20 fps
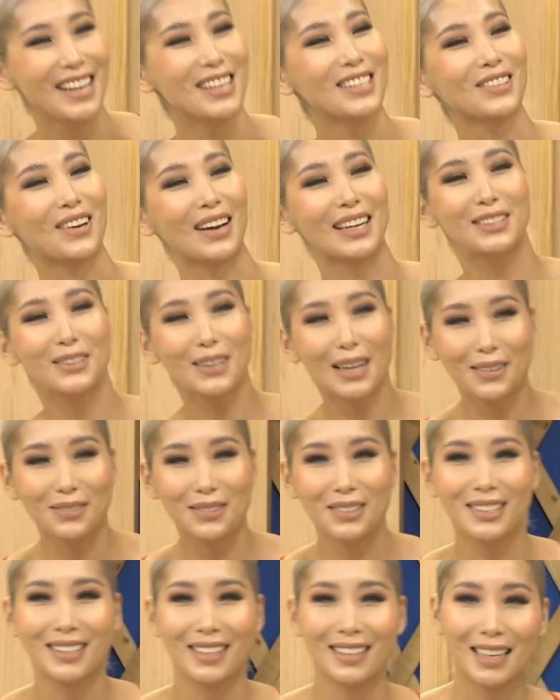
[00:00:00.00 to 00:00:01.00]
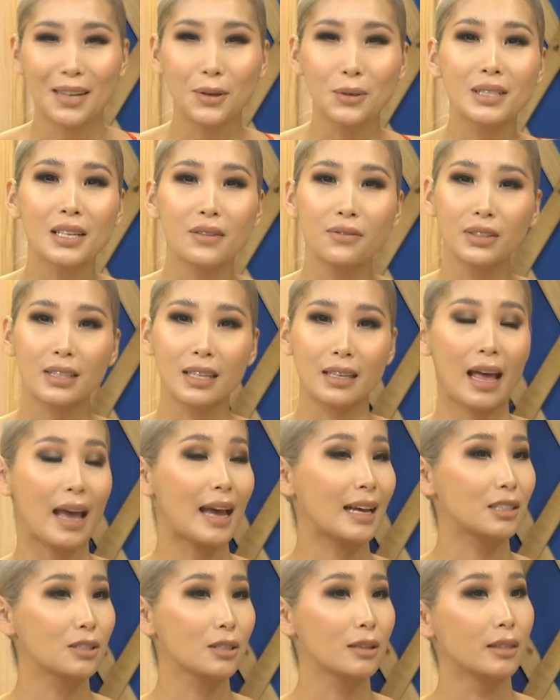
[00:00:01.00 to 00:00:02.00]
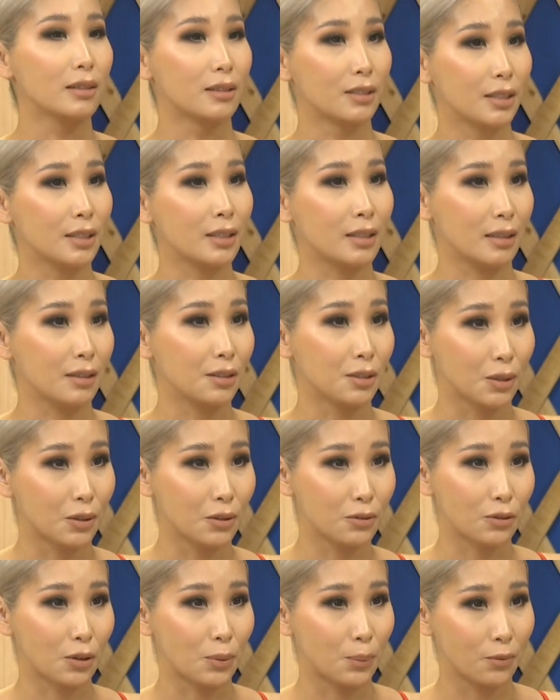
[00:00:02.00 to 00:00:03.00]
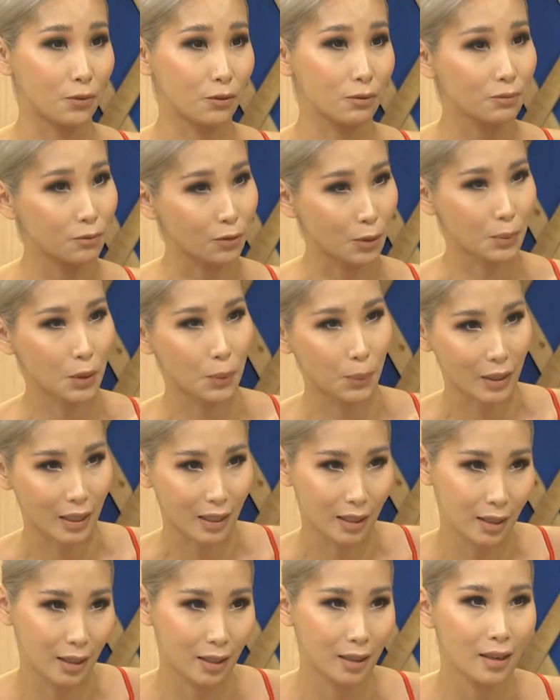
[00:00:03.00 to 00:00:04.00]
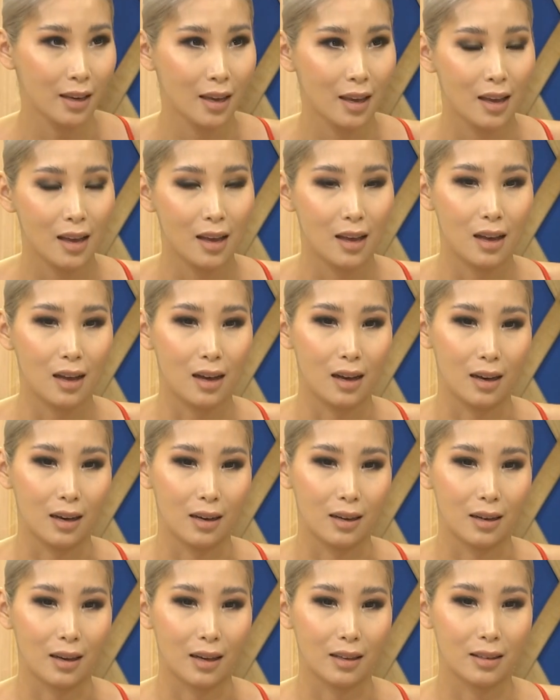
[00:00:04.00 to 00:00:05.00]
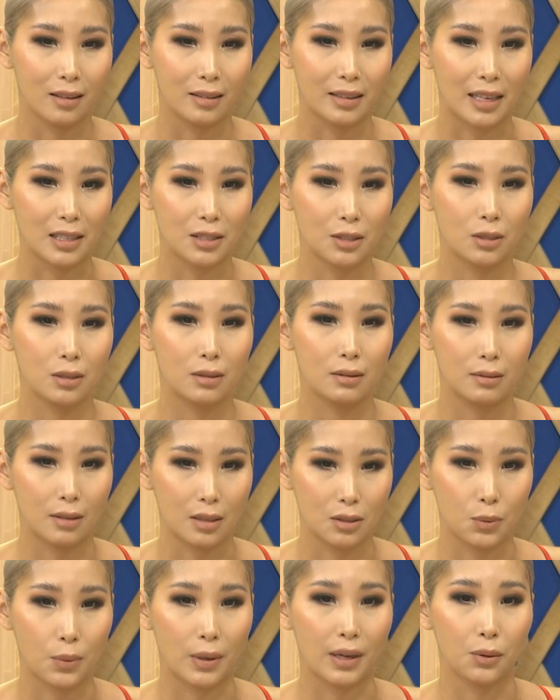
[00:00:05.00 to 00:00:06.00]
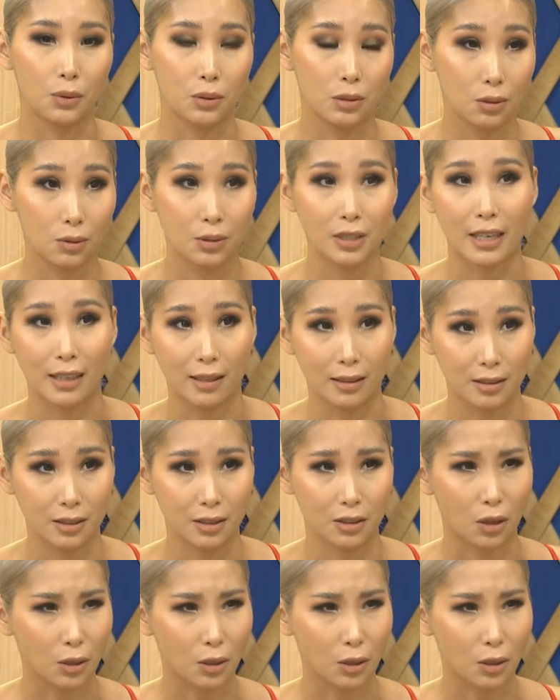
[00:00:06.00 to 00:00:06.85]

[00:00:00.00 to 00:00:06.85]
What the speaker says: So I do have to say that was something that I had to learn, from the beginning. I think that's why it was so challenging.